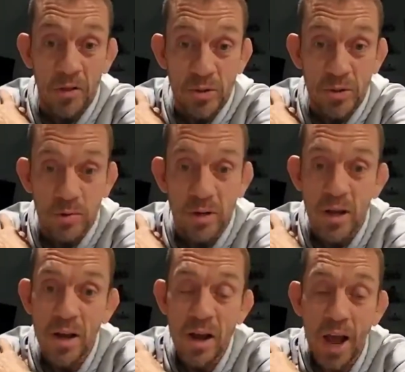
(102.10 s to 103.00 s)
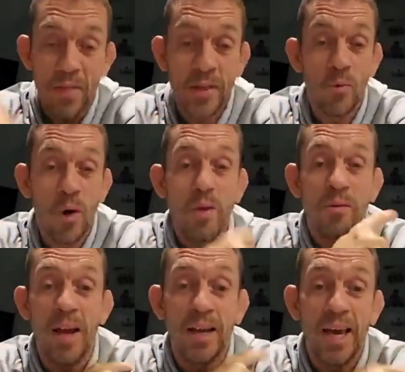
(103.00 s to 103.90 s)
this one. And then right
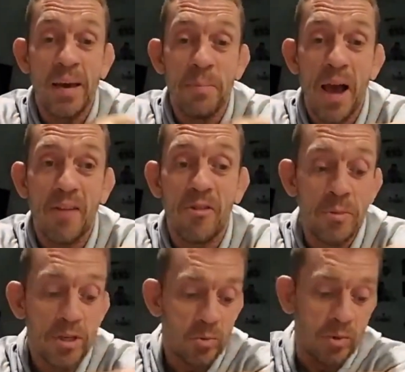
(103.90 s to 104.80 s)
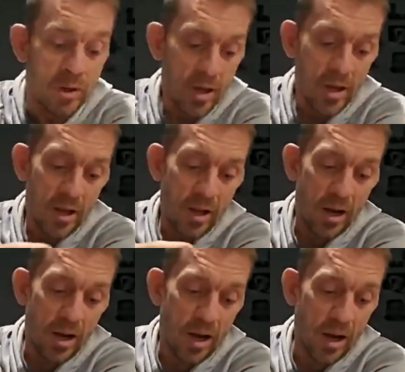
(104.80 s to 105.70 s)
when I came back from this one,
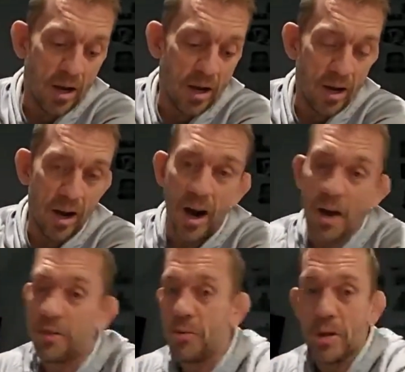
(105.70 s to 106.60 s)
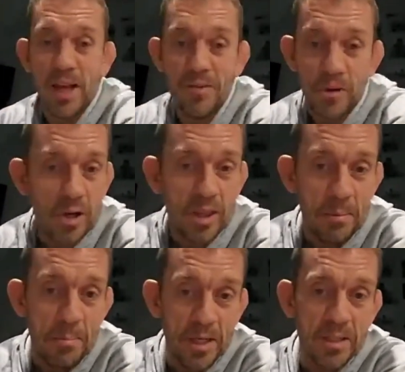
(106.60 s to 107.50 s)
I threw a left hook
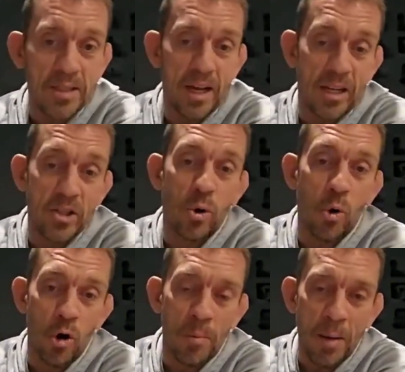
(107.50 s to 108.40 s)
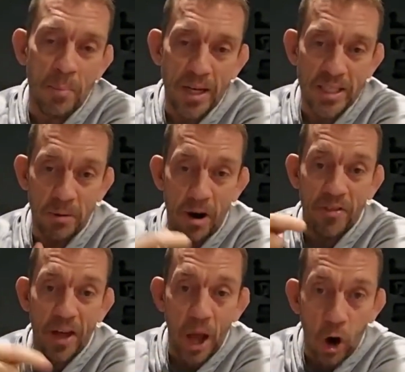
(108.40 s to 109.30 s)
that missed and tore my bicep
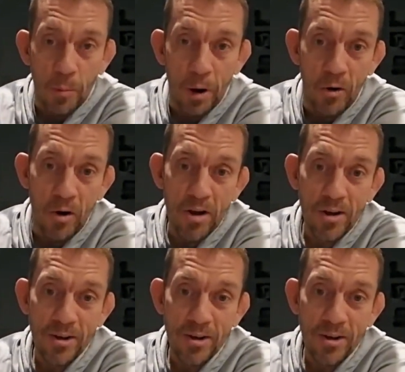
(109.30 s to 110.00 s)
off the elbow.